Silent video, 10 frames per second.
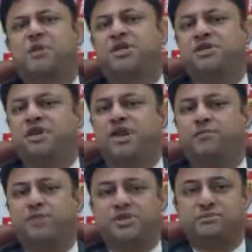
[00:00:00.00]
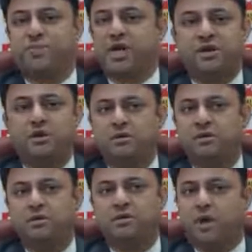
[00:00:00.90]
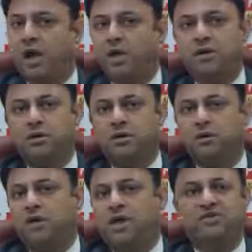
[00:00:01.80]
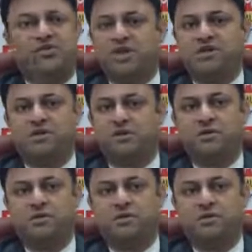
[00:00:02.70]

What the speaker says: be described as better, higher, and faster.